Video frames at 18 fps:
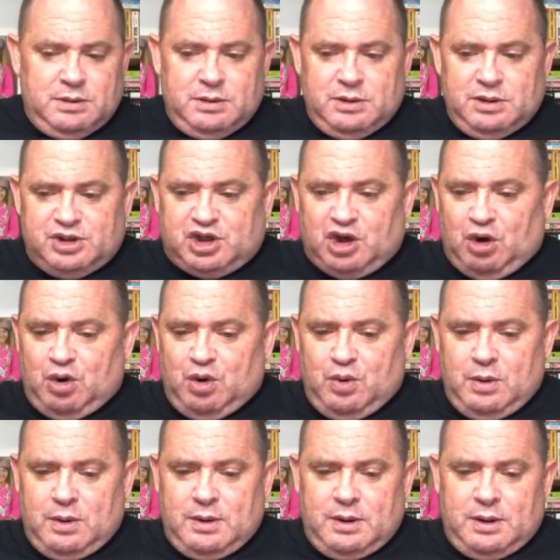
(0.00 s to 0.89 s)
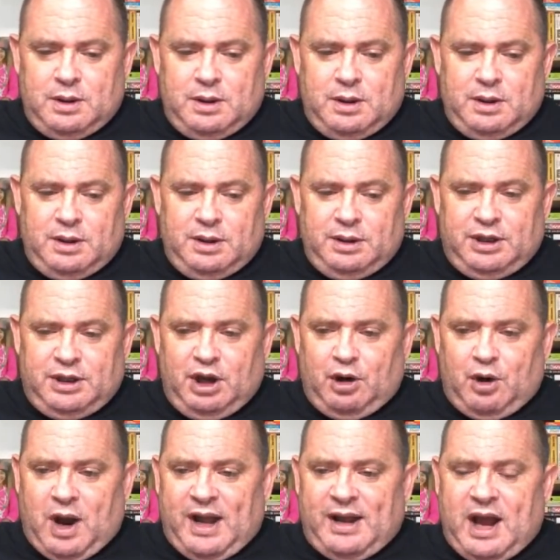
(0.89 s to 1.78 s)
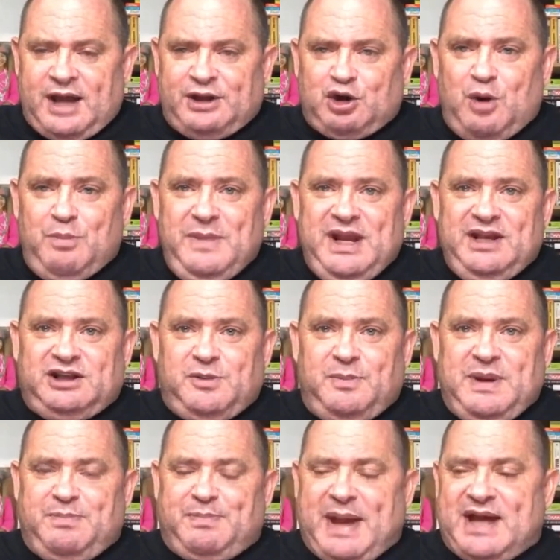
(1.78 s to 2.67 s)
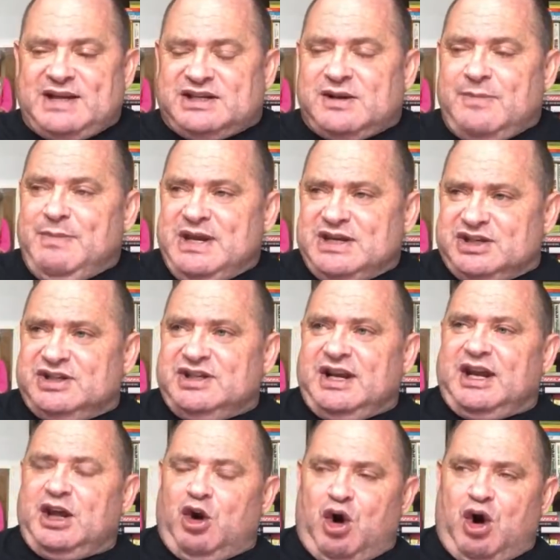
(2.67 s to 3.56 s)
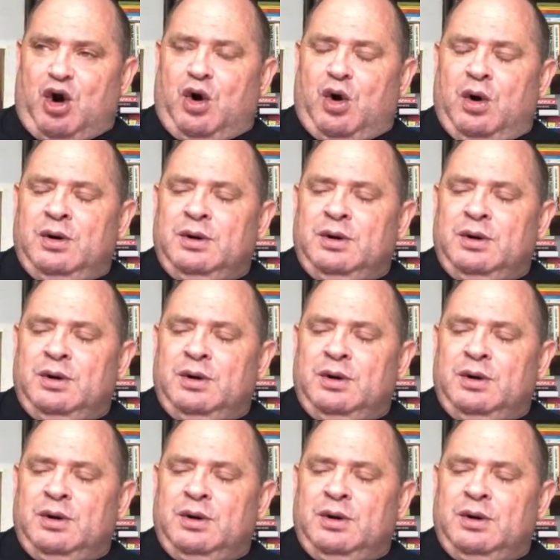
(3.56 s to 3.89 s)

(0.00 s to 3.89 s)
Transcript: So, I don't mean to be pessimistic at all,